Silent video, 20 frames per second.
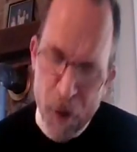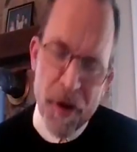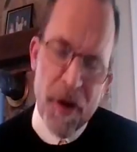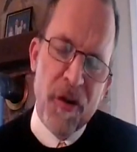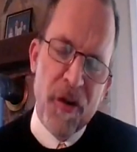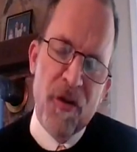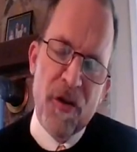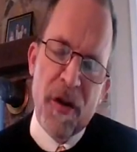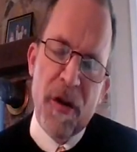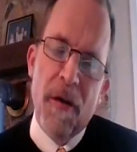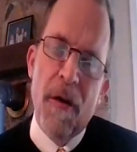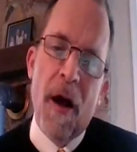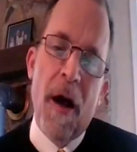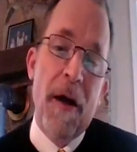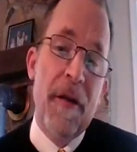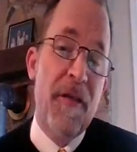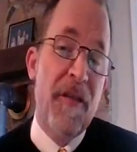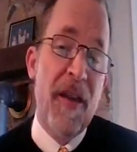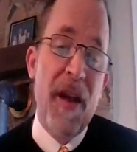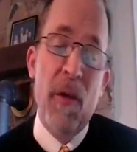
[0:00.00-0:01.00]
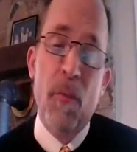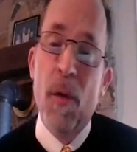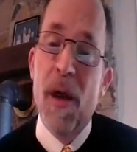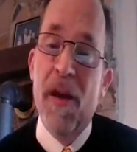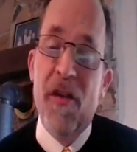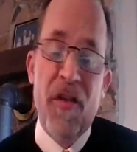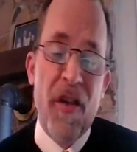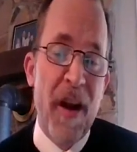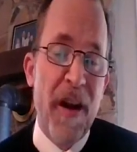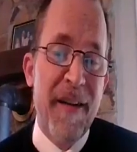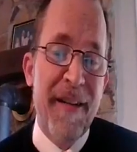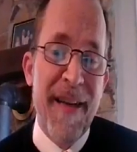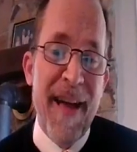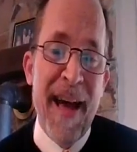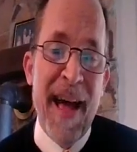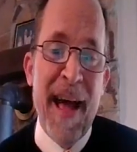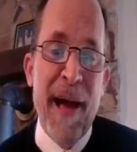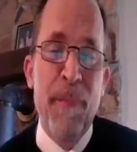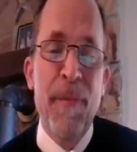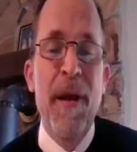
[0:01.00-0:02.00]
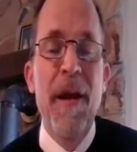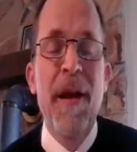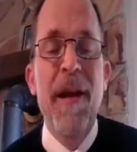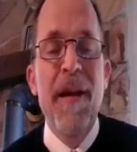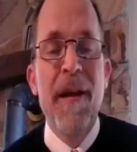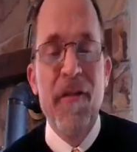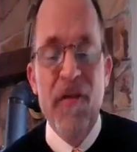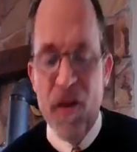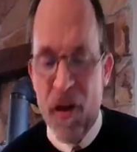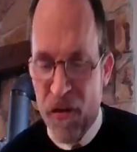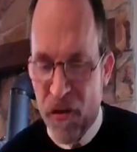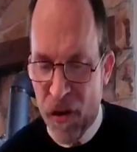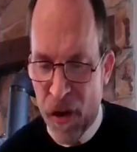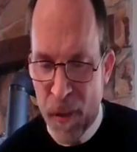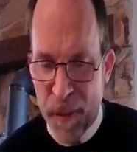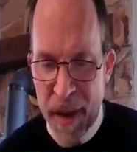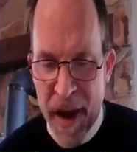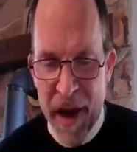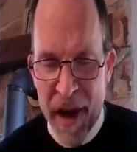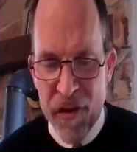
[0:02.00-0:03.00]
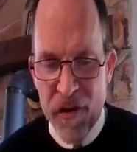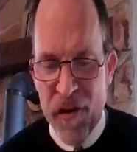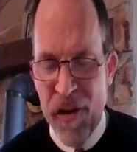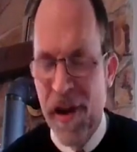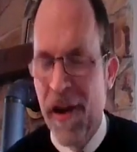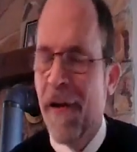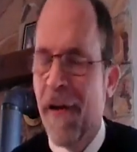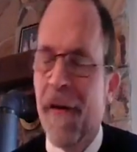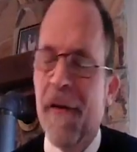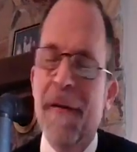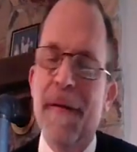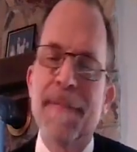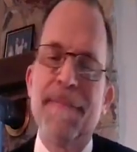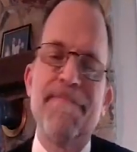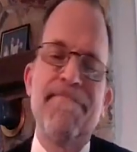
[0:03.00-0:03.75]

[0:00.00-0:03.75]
than 10 weeks at a time just in the past year.